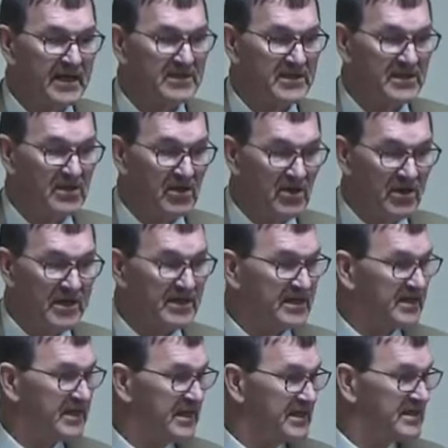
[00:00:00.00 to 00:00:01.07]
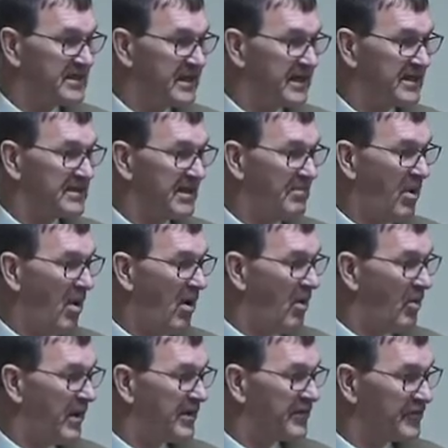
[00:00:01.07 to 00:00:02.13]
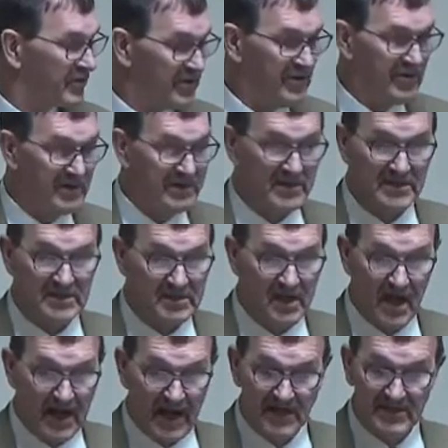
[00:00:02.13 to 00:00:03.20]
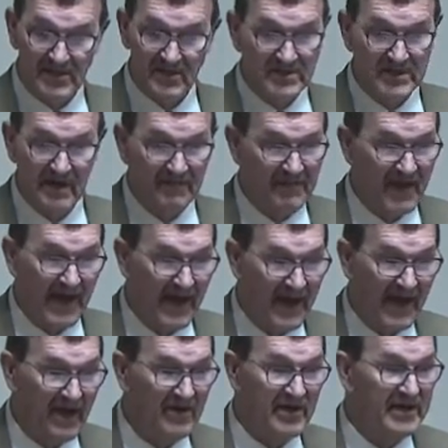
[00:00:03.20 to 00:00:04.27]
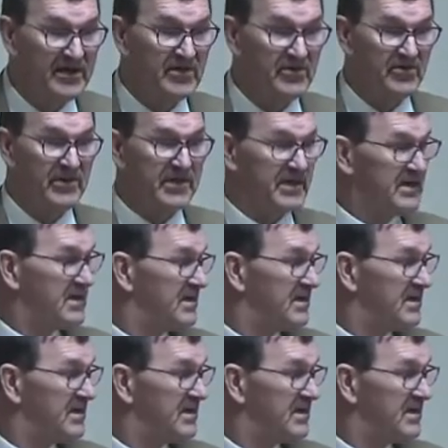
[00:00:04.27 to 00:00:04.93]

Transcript: to look at these things that Paul went through and just not ask yourself, how did he do it?